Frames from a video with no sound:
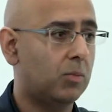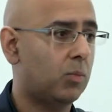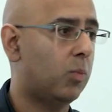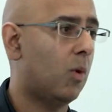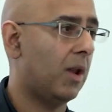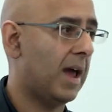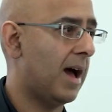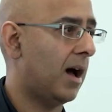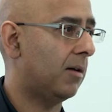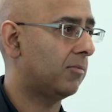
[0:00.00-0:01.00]
what
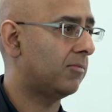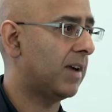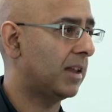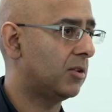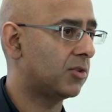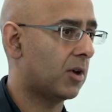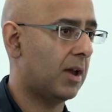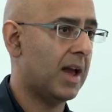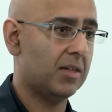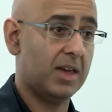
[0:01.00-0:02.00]
our values are
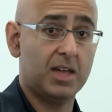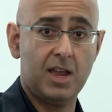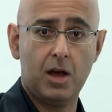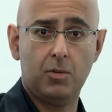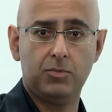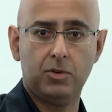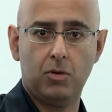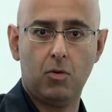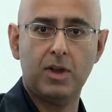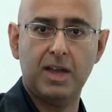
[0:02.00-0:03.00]
and how they can help to
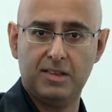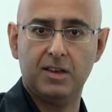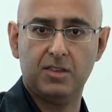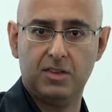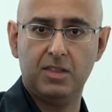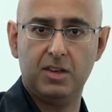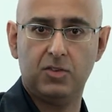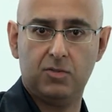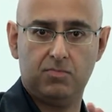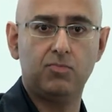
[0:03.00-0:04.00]
orient us in
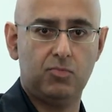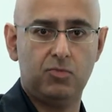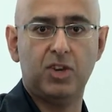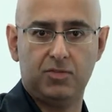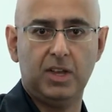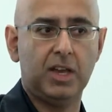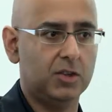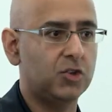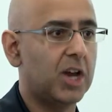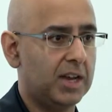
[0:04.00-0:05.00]
these shifting
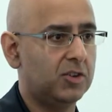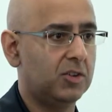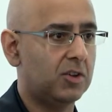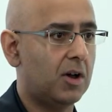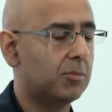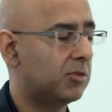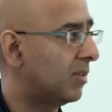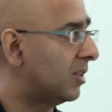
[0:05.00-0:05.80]
and changing times of